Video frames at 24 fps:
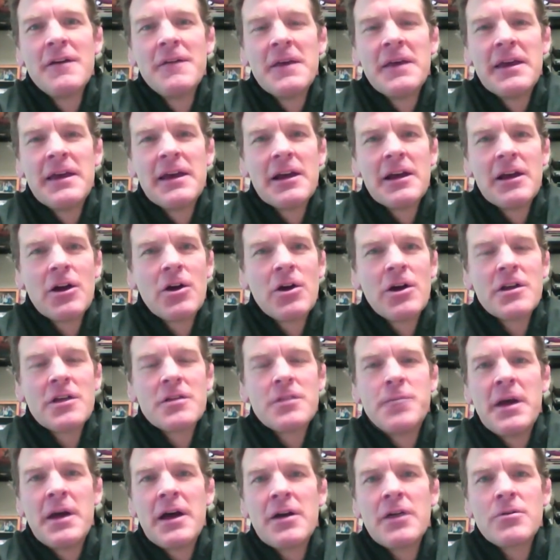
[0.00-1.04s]
here has
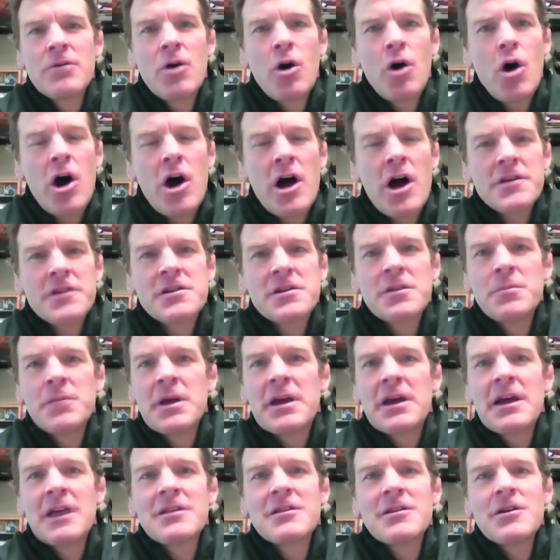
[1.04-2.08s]
been awesome
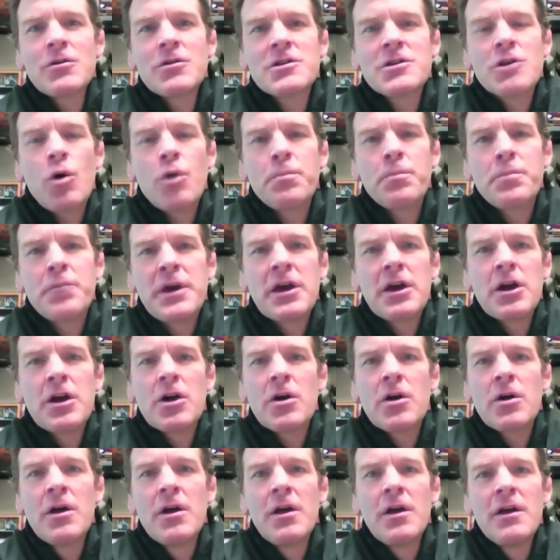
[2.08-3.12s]
because they're so
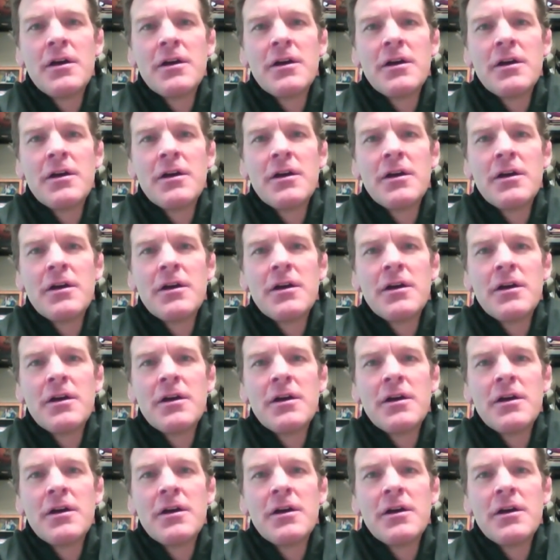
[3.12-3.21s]
pure.